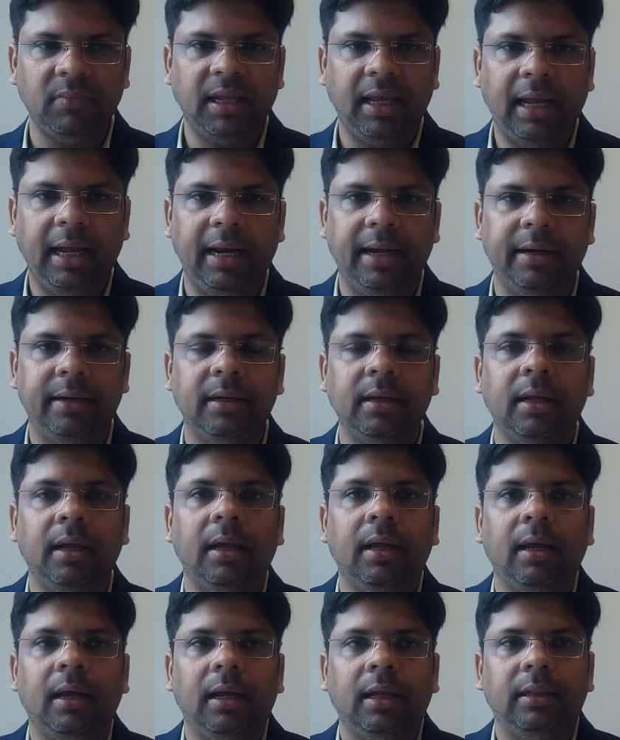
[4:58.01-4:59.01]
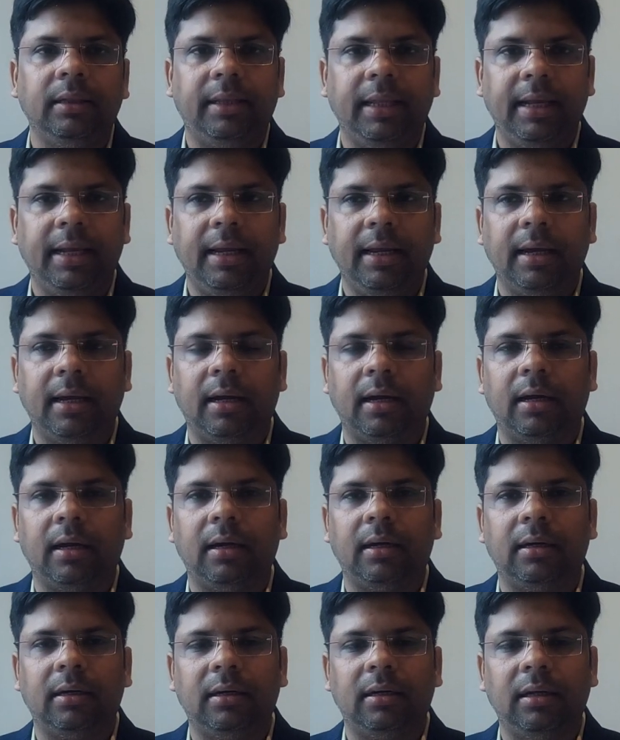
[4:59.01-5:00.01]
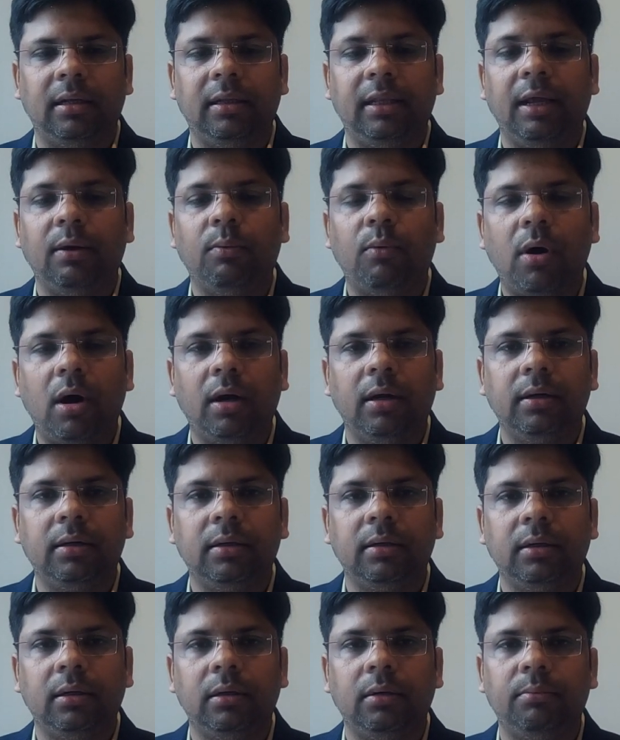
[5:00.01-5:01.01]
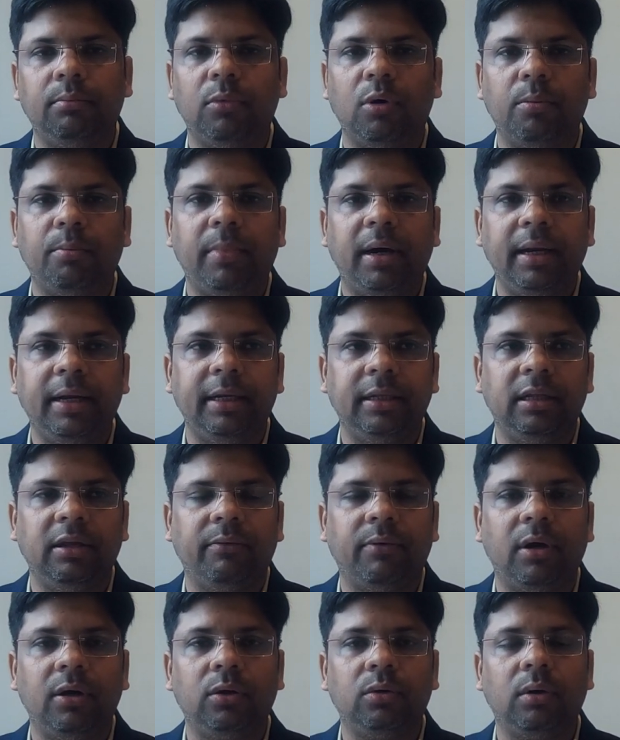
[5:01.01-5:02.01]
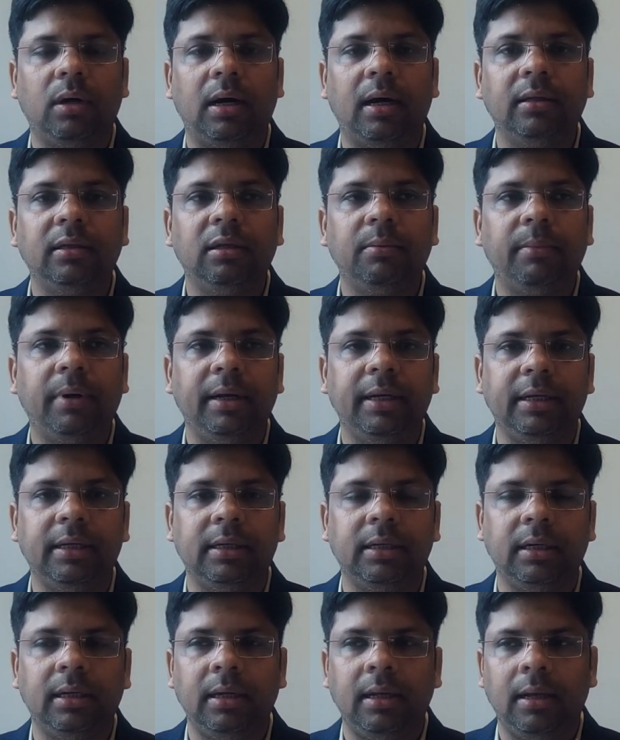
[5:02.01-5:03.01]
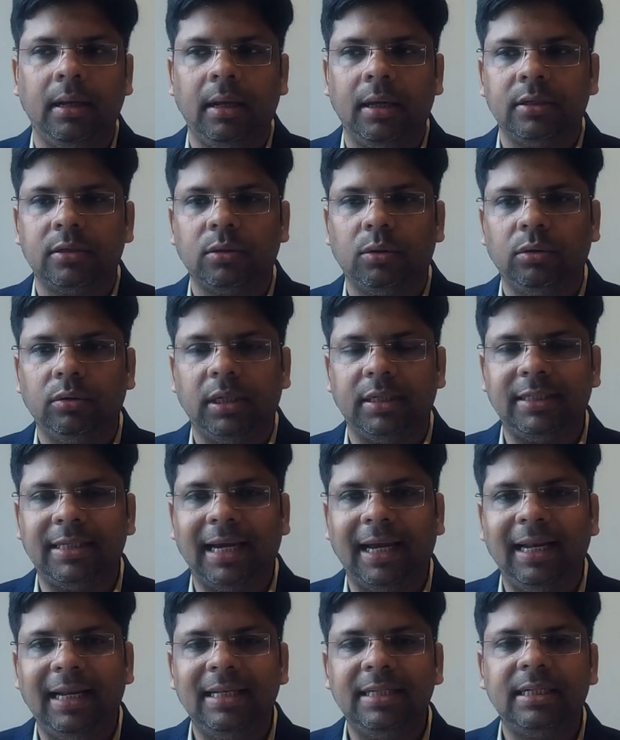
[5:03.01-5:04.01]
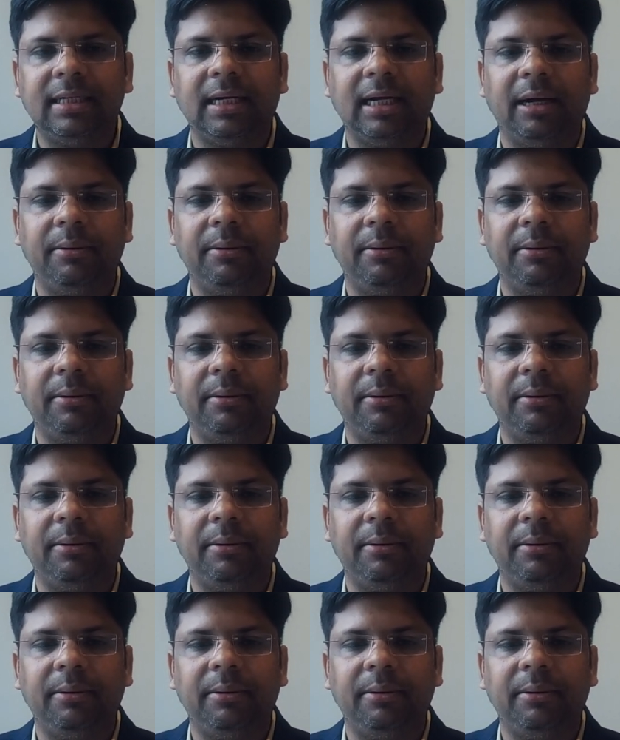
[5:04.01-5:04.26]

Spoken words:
And they want more money, they want to earn the money. So the challenge